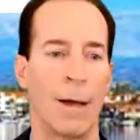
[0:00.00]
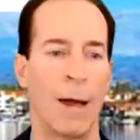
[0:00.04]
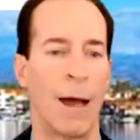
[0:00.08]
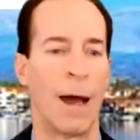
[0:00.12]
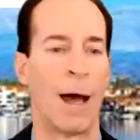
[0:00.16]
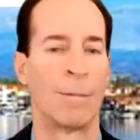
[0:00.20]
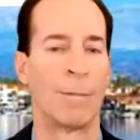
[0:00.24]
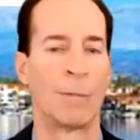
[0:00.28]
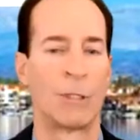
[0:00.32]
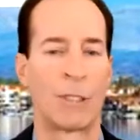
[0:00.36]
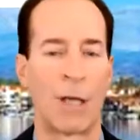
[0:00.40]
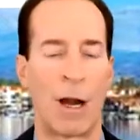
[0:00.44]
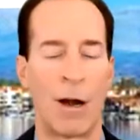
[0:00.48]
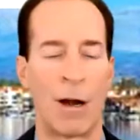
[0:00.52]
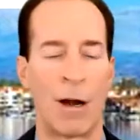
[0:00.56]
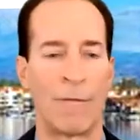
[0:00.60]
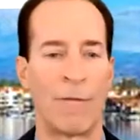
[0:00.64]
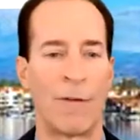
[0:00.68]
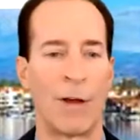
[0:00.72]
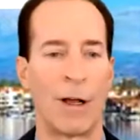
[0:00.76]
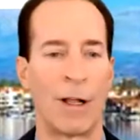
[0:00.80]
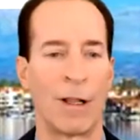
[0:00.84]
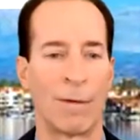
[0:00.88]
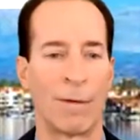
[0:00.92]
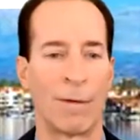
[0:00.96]
I'm sorry,
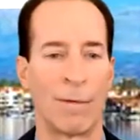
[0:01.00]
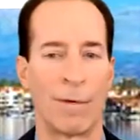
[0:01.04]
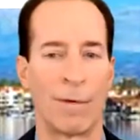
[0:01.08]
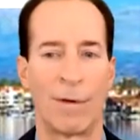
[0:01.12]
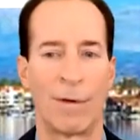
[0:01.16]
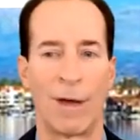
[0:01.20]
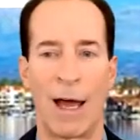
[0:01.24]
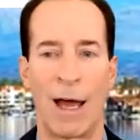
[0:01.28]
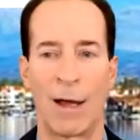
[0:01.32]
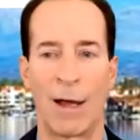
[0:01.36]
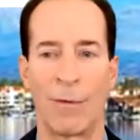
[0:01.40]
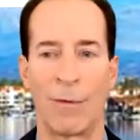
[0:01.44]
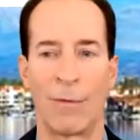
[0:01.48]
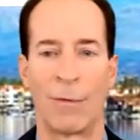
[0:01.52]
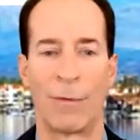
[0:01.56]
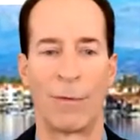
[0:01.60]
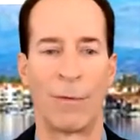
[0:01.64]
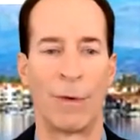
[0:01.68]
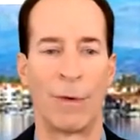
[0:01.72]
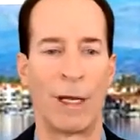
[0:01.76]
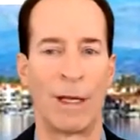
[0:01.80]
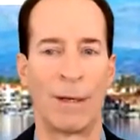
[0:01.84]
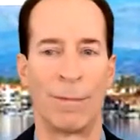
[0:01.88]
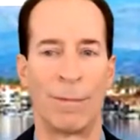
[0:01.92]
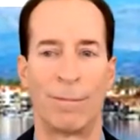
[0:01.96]
Phil.
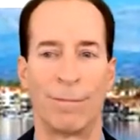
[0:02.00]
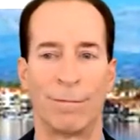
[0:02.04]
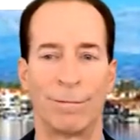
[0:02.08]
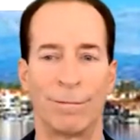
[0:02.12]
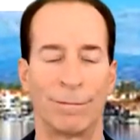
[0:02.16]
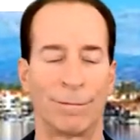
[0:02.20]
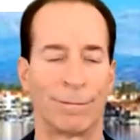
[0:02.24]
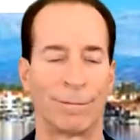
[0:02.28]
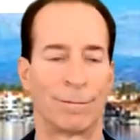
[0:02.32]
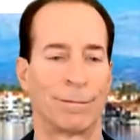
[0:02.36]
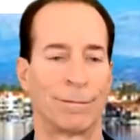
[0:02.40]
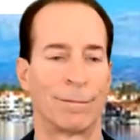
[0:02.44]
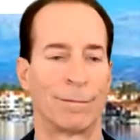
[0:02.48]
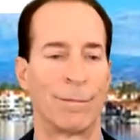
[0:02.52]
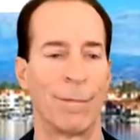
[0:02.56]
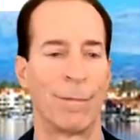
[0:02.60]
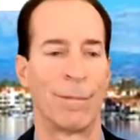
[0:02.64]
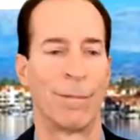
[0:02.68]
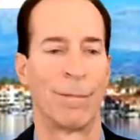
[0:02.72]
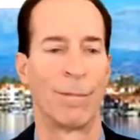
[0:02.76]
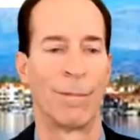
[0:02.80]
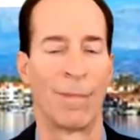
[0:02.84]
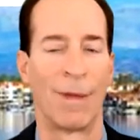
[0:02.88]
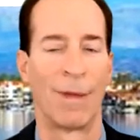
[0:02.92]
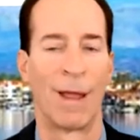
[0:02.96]
We
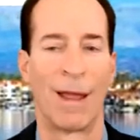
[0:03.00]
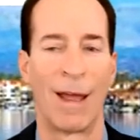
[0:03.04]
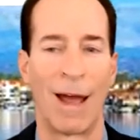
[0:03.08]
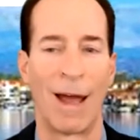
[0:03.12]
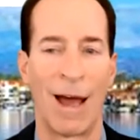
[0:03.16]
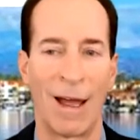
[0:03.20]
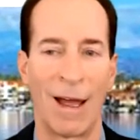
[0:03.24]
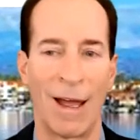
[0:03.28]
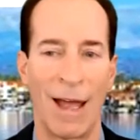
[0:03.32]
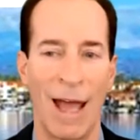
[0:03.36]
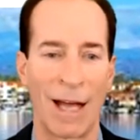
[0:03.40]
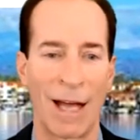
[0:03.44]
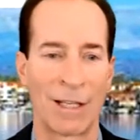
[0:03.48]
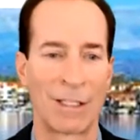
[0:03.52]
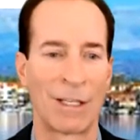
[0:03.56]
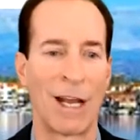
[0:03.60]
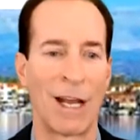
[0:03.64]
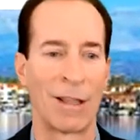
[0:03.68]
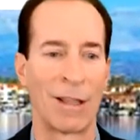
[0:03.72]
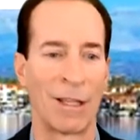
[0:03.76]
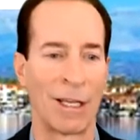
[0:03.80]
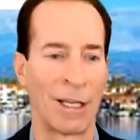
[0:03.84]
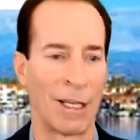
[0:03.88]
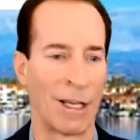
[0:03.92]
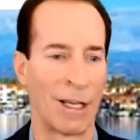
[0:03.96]

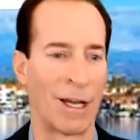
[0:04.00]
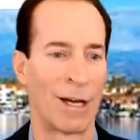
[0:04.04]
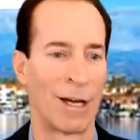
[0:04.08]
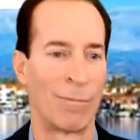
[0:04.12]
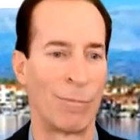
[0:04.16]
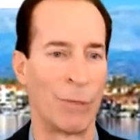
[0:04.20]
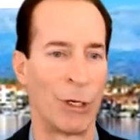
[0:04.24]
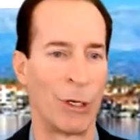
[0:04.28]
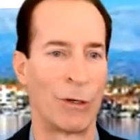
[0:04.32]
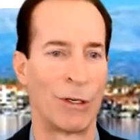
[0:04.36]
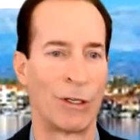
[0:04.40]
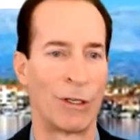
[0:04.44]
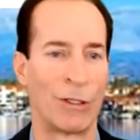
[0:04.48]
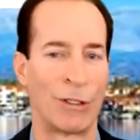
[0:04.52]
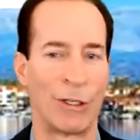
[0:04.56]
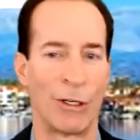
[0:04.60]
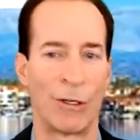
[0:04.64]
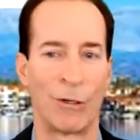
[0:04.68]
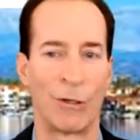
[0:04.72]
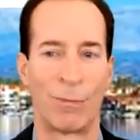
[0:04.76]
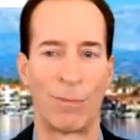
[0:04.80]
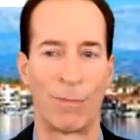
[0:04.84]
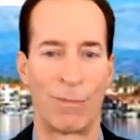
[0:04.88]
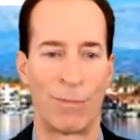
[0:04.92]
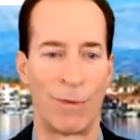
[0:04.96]
accidentally muted
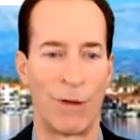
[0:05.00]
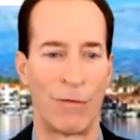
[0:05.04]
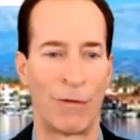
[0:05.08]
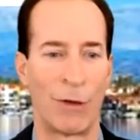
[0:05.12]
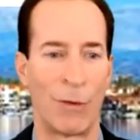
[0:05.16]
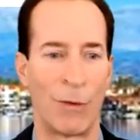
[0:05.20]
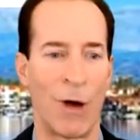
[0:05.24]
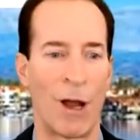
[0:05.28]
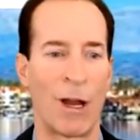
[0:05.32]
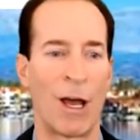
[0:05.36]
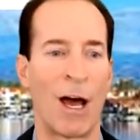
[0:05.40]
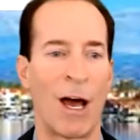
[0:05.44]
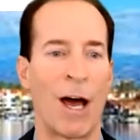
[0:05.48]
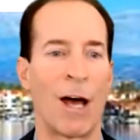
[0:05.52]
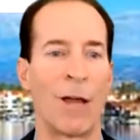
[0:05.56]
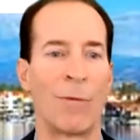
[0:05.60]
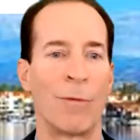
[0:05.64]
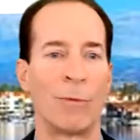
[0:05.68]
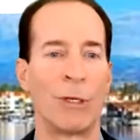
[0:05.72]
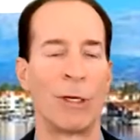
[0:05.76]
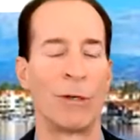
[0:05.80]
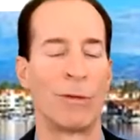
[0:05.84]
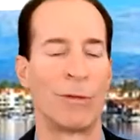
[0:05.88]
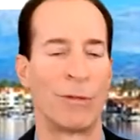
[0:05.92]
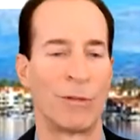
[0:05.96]
you. If you want to
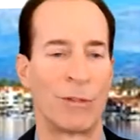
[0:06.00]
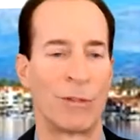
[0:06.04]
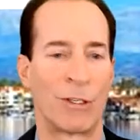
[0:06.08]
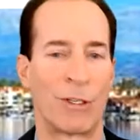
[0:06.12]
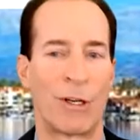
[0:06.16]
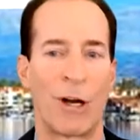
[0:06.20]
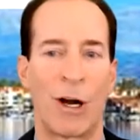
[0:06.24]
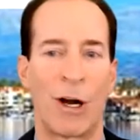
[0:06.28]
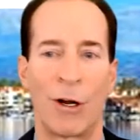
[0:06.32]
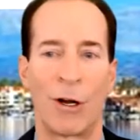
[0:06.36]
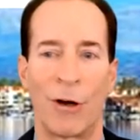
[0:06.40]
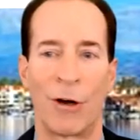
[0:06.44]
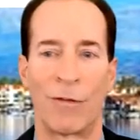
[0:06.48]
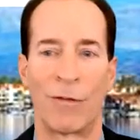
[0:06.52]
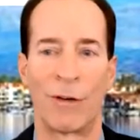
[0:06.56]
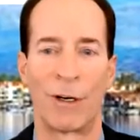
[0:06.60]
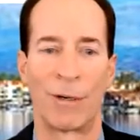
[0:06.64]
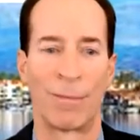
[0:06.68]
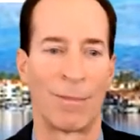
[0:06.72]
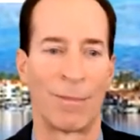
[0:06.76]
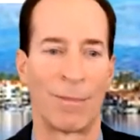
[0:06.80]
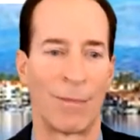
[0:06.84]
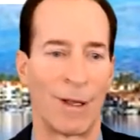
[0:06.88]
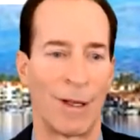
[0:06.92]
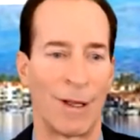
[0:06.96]
unmute and start over,
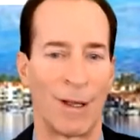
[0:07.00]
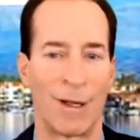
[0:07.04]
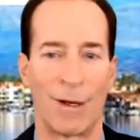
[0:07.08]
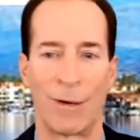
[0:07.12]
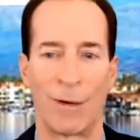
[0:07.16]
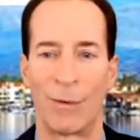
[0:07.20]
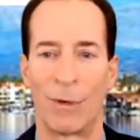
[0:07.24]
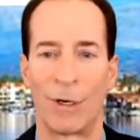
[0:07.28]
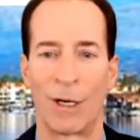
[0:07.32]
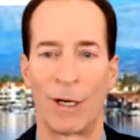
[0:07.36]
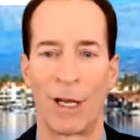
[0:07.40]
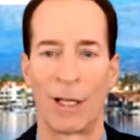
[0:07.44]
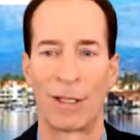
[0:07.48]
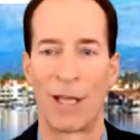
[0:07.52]
we'll get